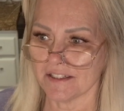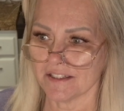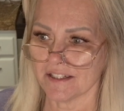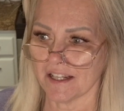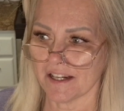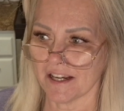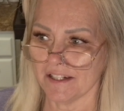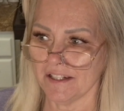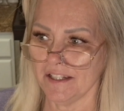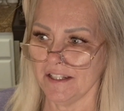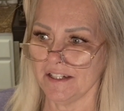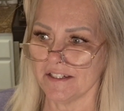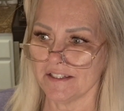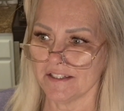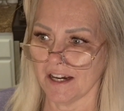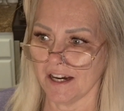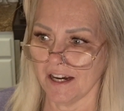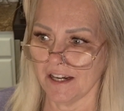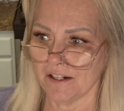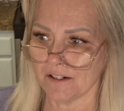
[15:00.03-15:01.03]
it's like I need a
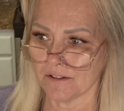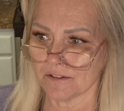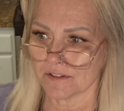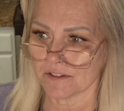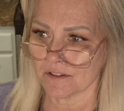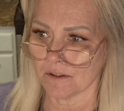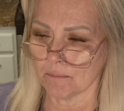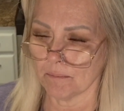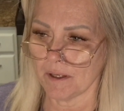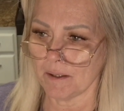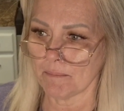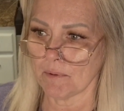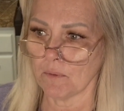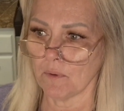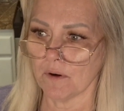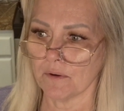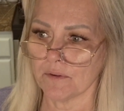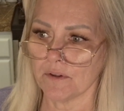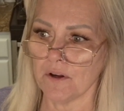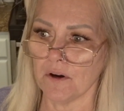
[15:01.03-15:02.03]
title so people
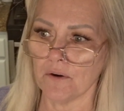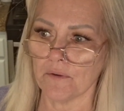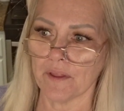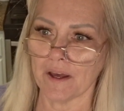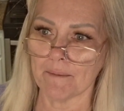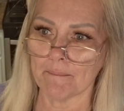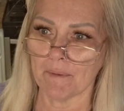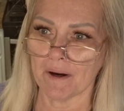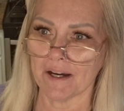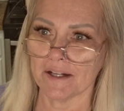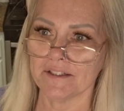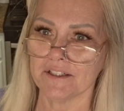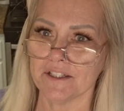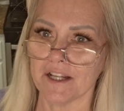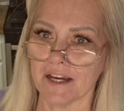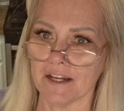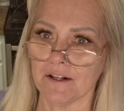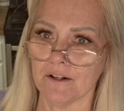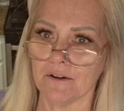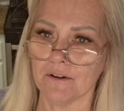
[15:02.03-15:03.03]
will know that my
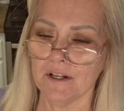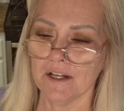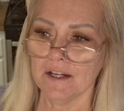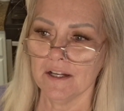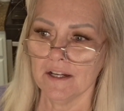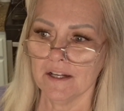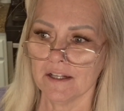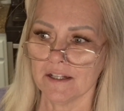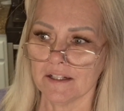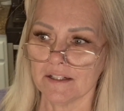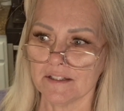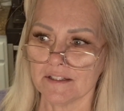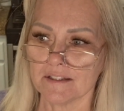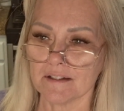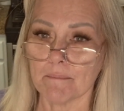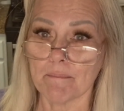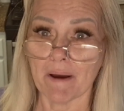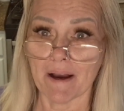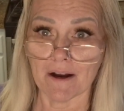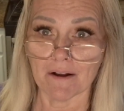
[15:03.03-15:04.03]
channel is
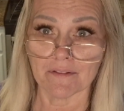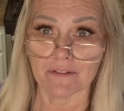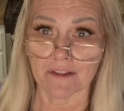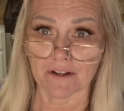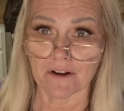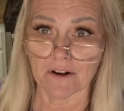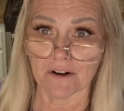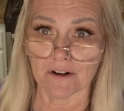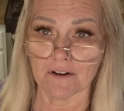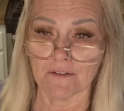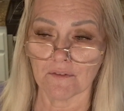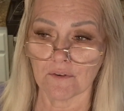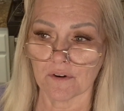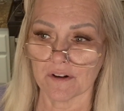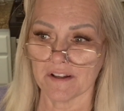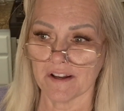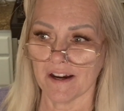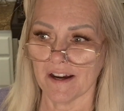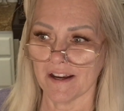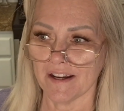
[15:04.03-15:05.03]
about the carnivore
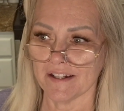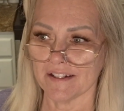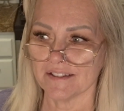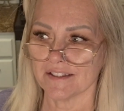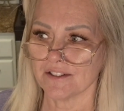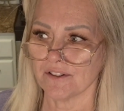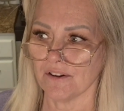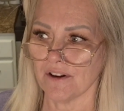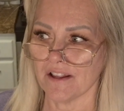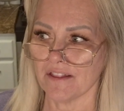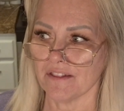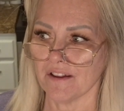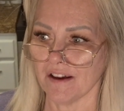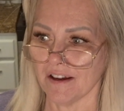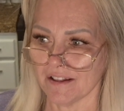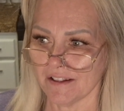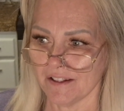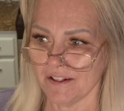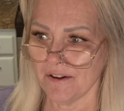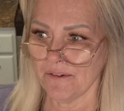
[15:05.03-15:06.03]
diet. So I
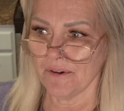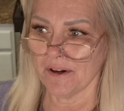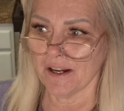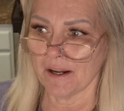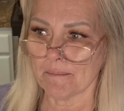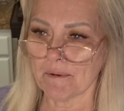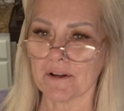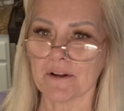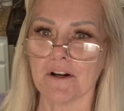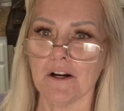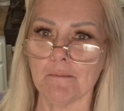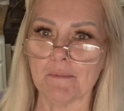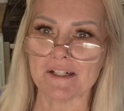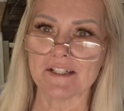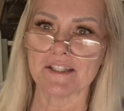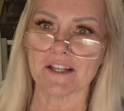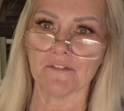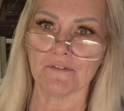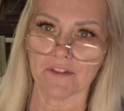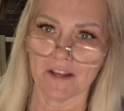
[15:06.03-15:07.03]
thought, you know what, I'm going to call
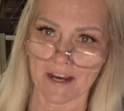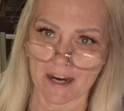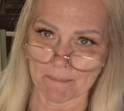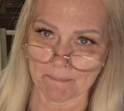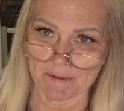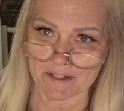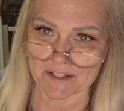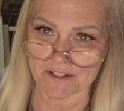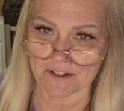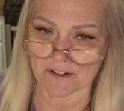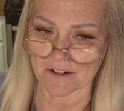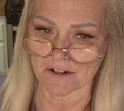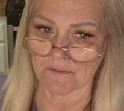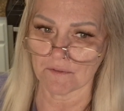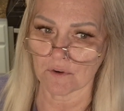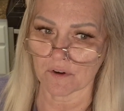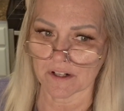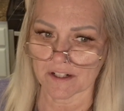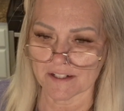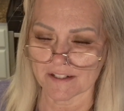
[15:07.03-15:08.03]
myself the Happiest
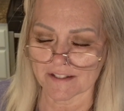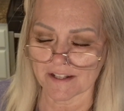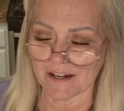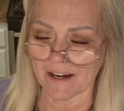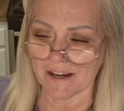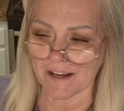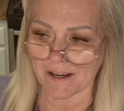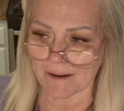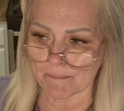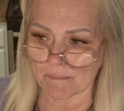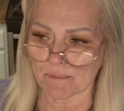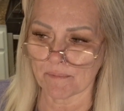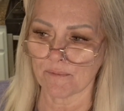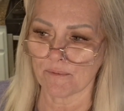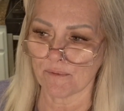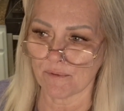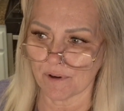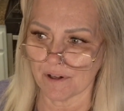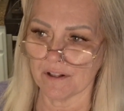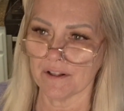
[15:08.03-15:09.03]
Carnivore, because I am
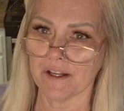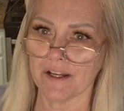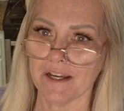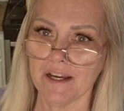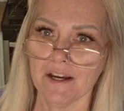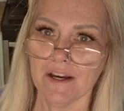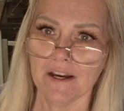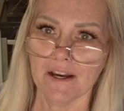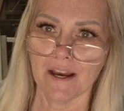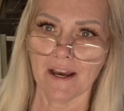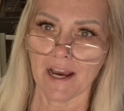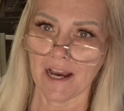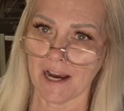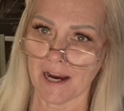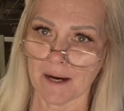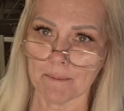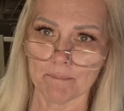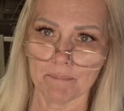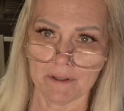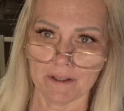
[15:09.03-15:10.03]
really
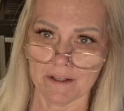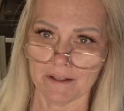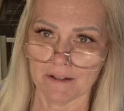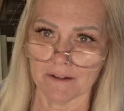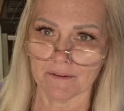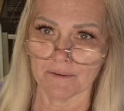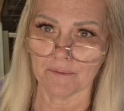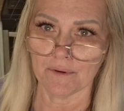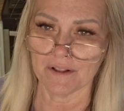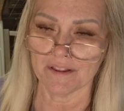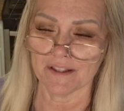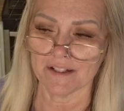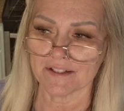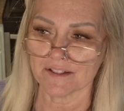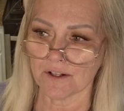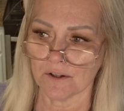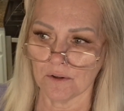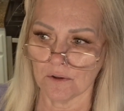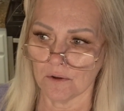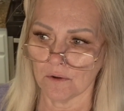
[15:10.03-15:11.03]
happy with
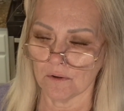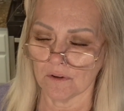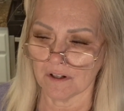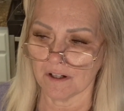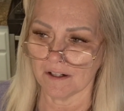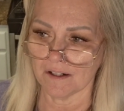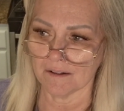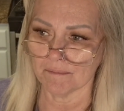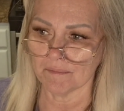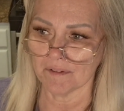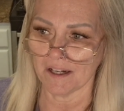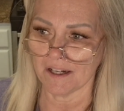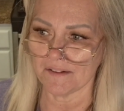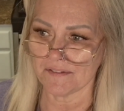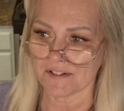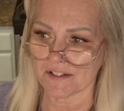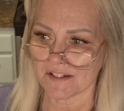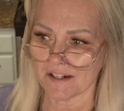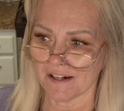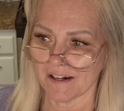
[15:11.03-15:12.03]
this whole
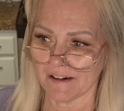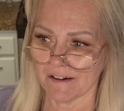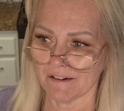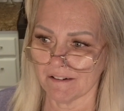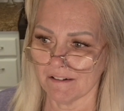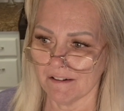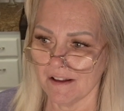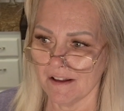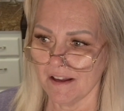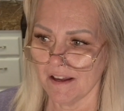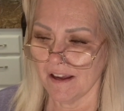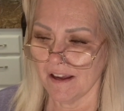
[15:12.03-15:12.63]
lifestyle.